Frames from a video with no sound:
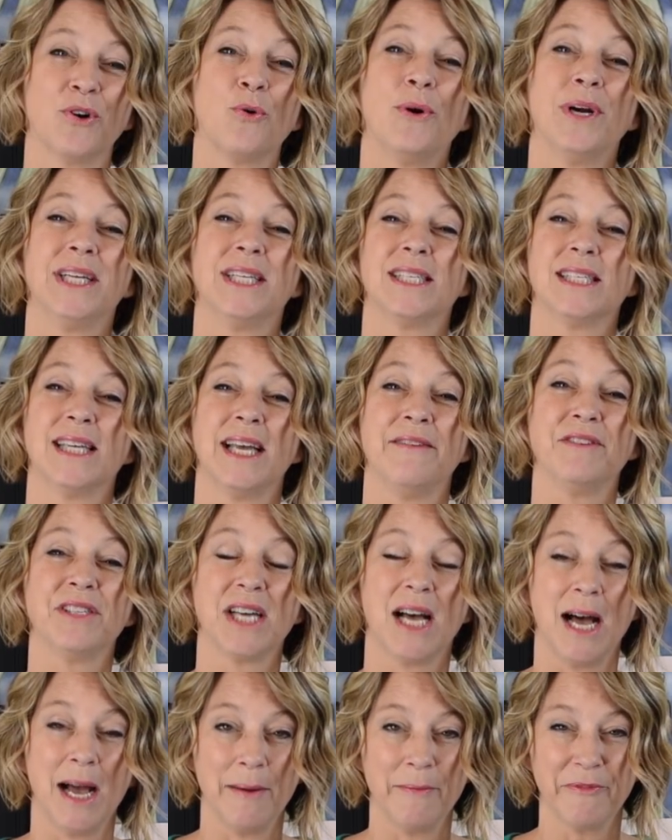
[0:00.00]
going to save
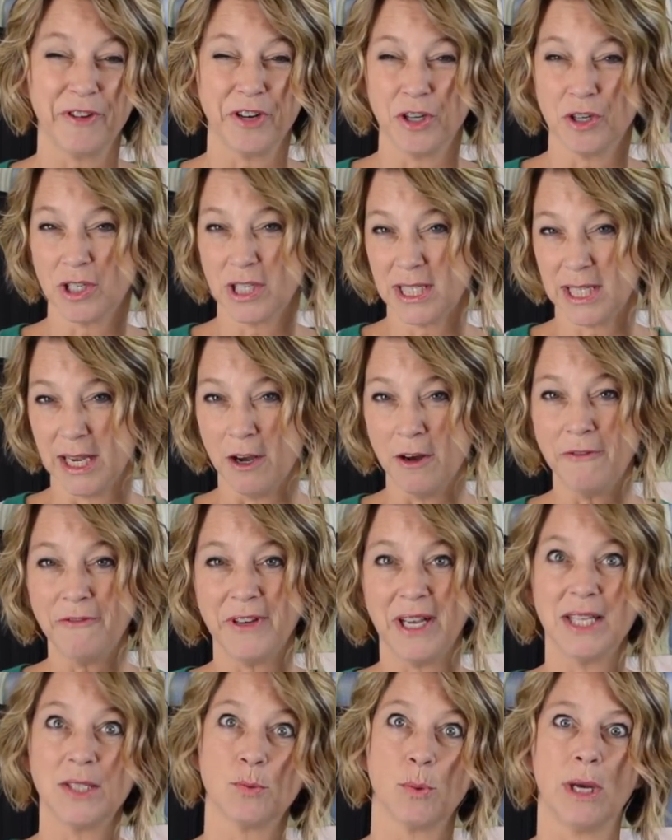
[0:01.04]
time for yourself
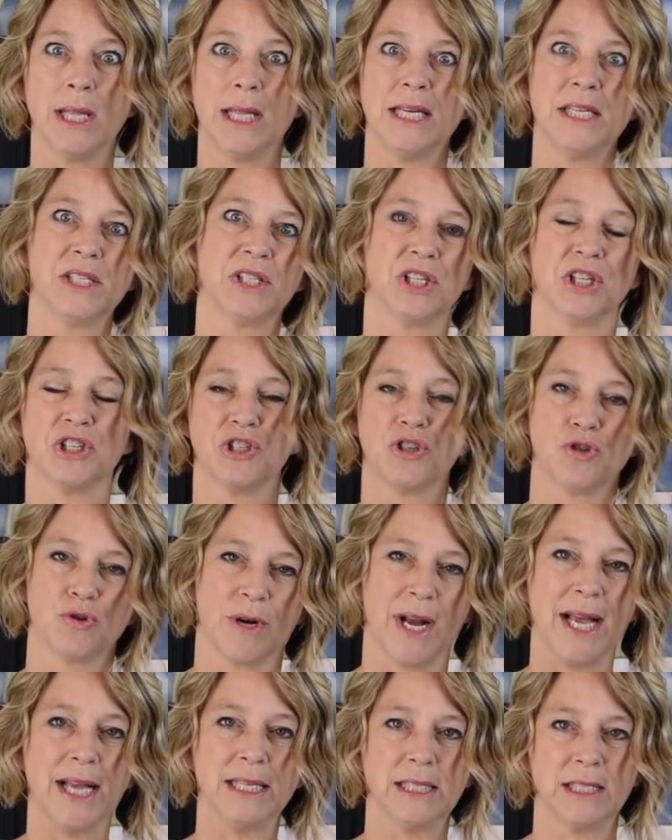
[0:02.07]
as well as the
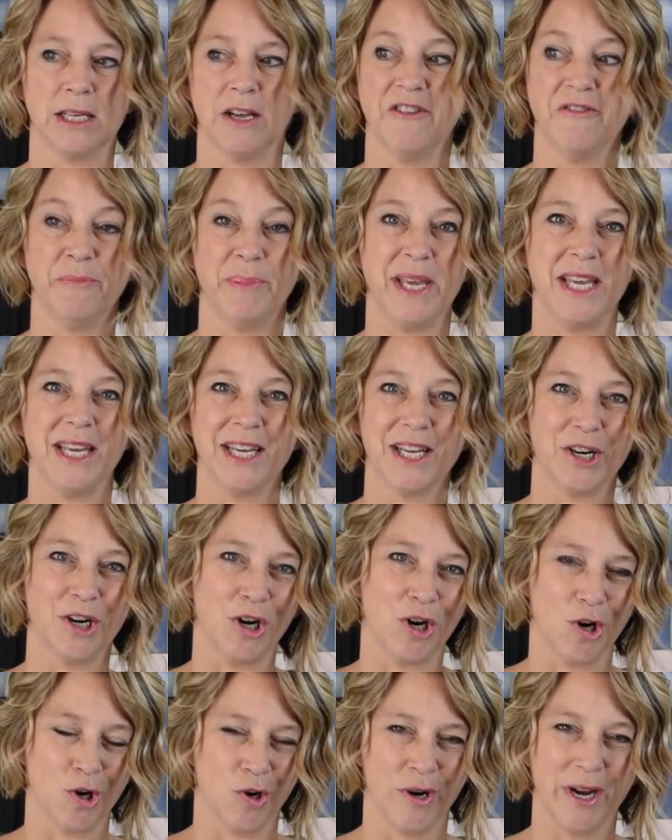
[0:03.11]
stress of being in a
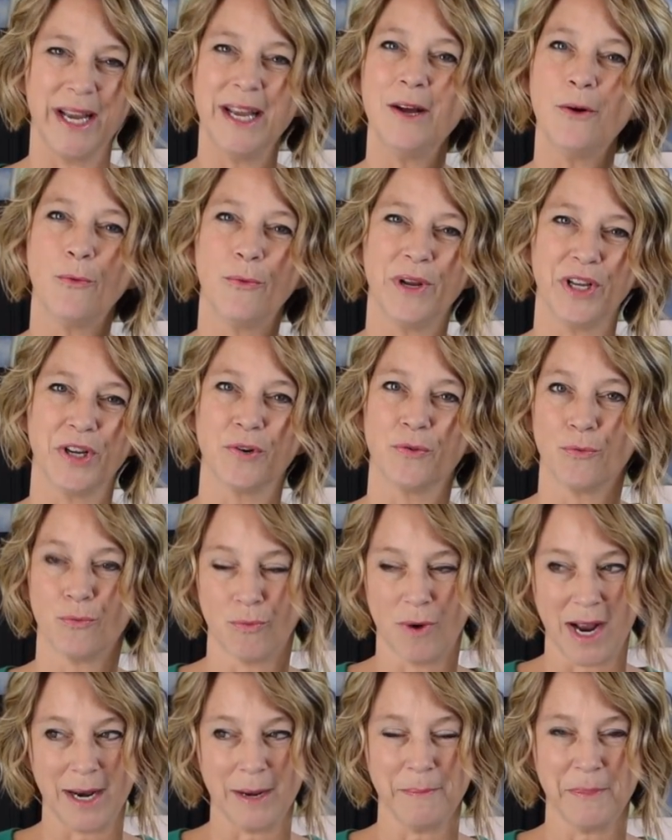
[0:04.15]
hurry when you're
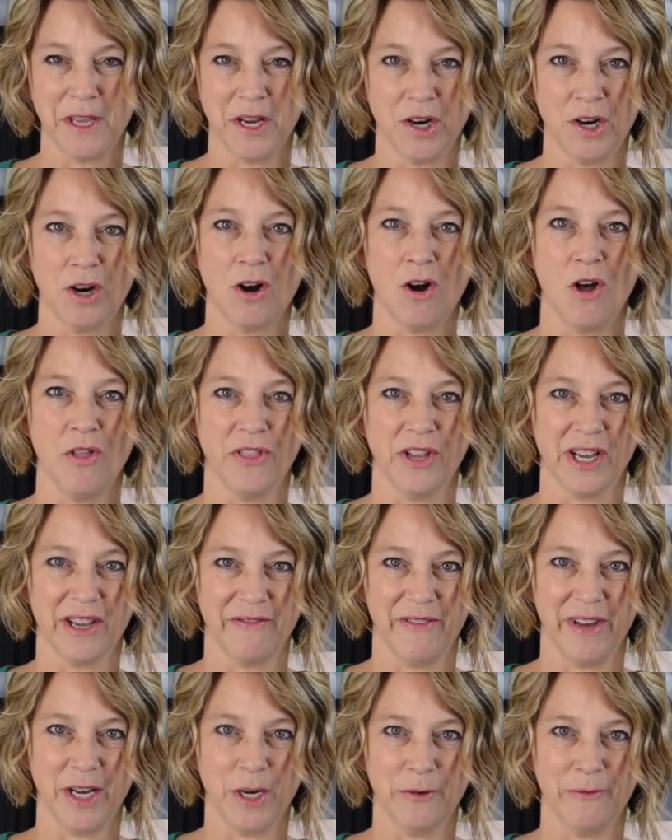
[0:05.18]
right up there on the
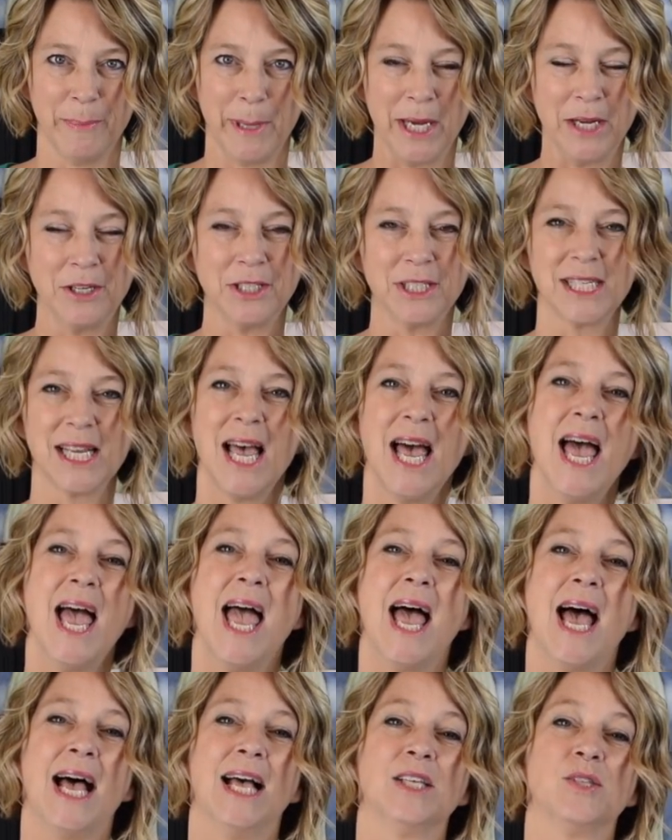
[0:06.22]
conveyor belt,
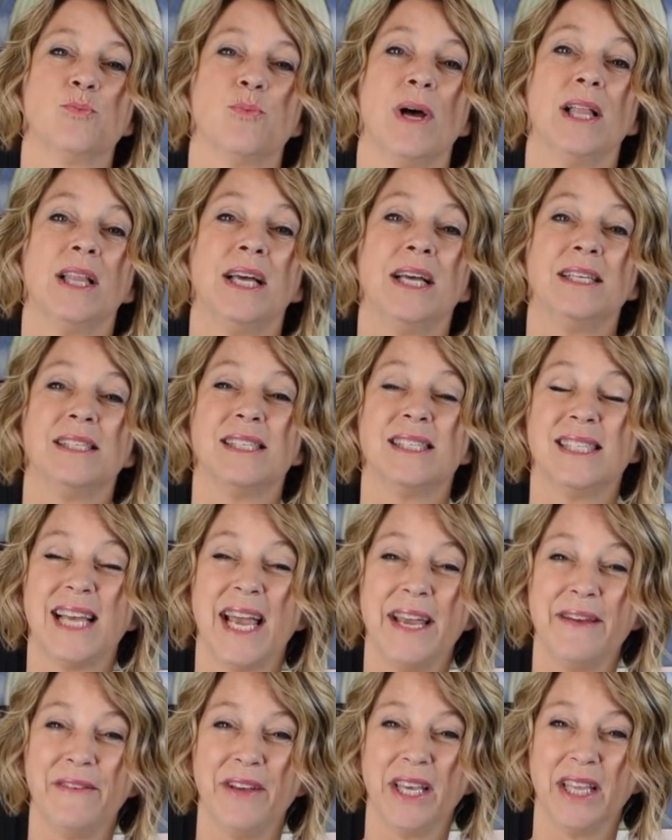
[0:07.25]
as well as
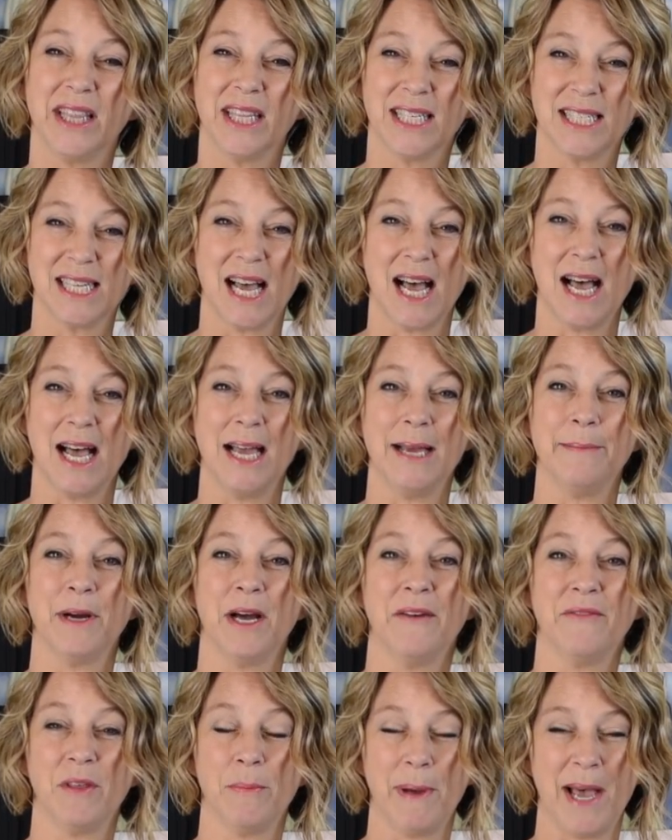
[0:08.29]
saving the time
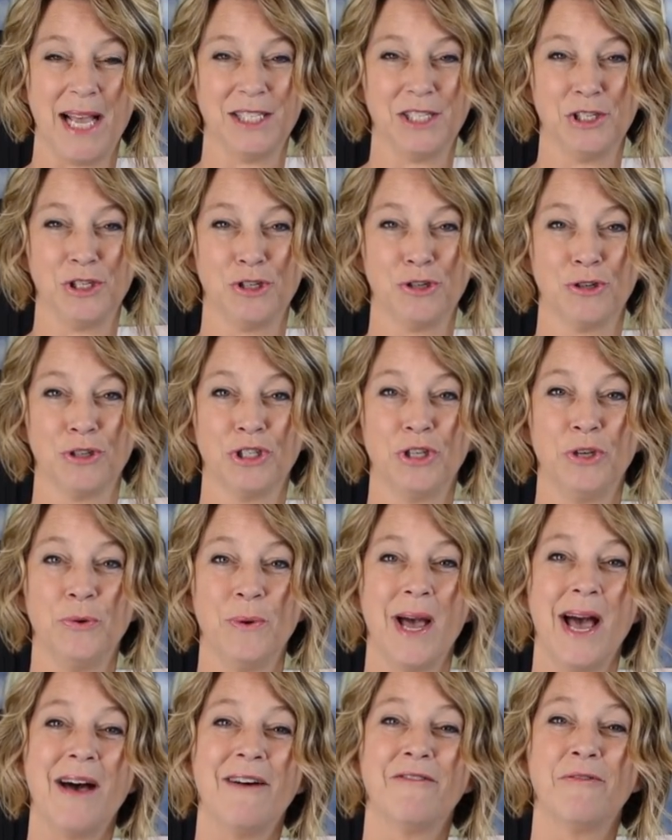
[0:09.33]
of the passengers who
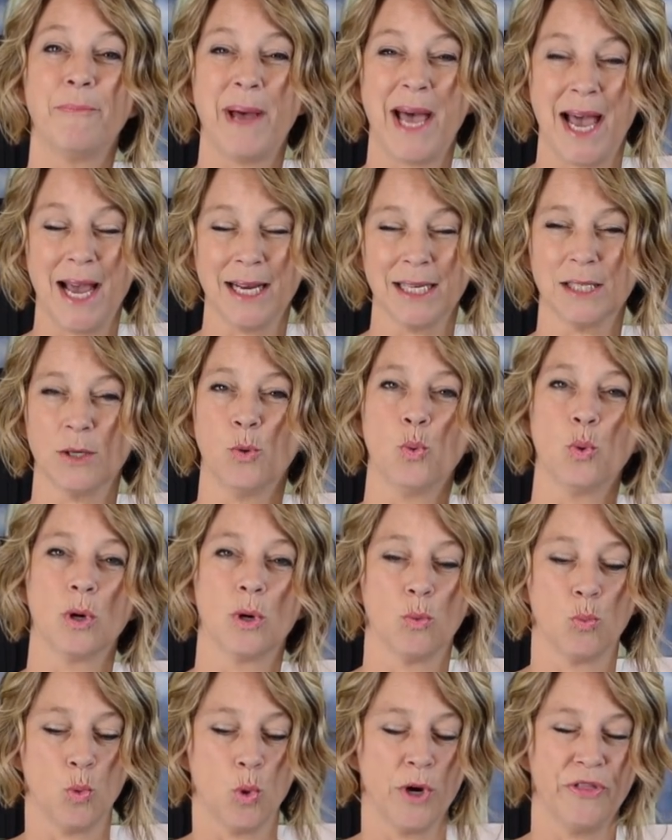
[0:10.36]
have packed
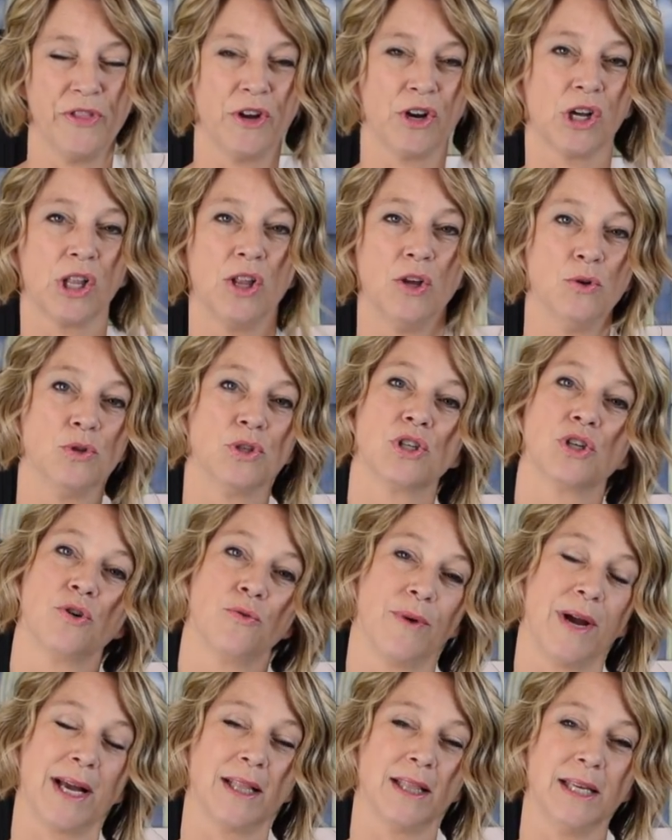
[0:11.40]
or worn their clothes
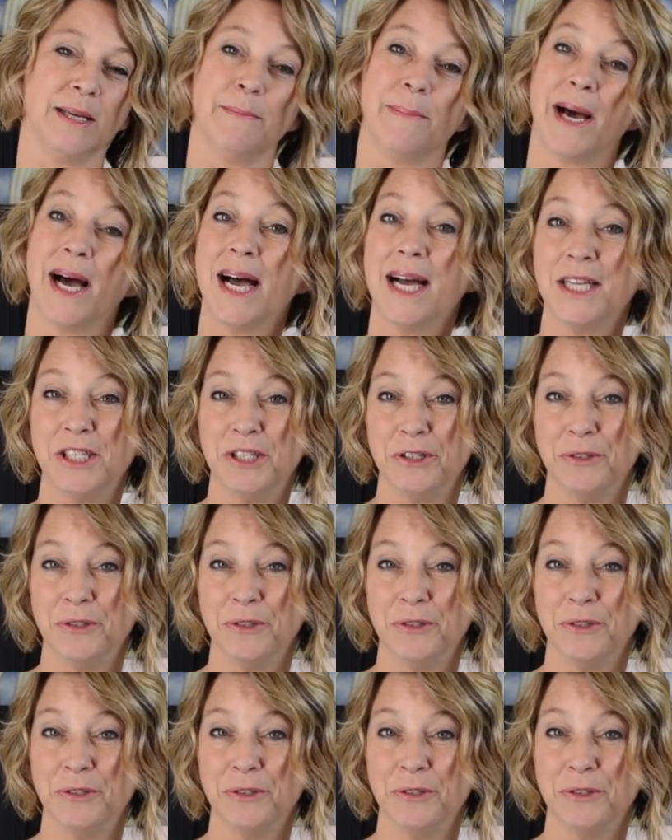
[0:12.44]
correctly behind